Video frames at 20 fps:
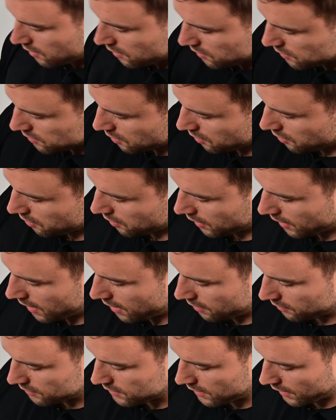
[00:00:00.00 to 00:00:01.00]
So you can
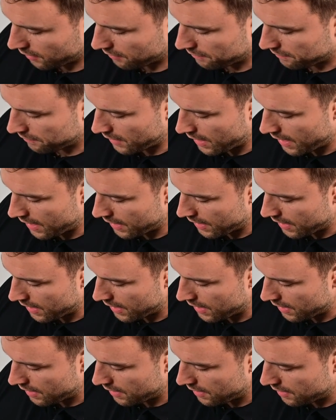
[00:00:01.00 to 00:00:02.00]
either take a
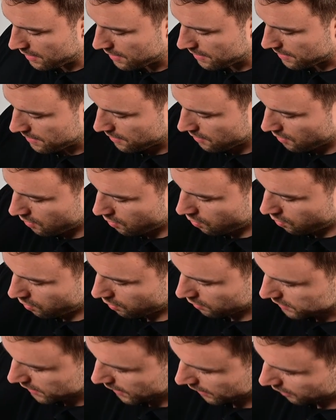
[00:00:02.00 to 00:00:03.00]
flathead
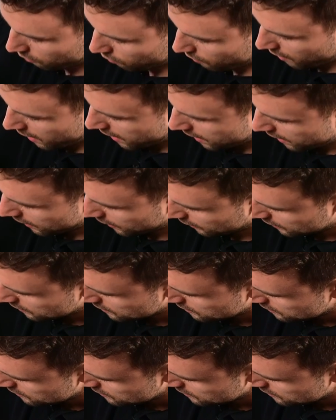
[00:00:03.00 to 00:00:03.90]
or take a rag.